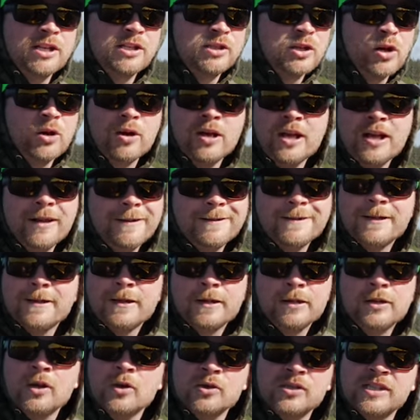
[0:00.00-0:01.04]
So
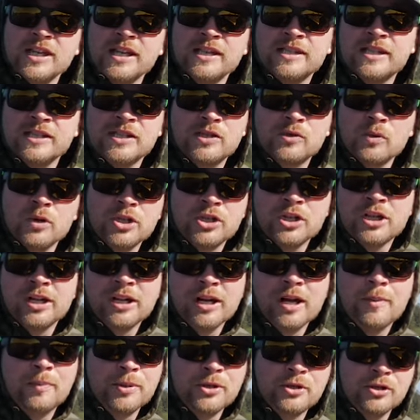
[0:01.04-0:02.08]
no sense in switching it
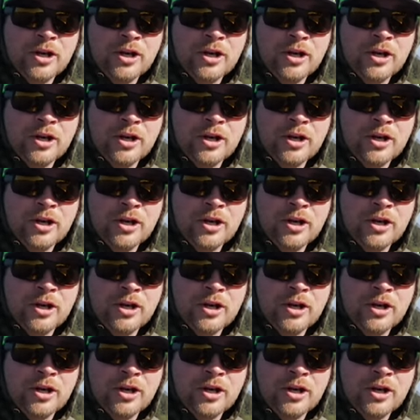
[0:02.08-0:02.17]
up and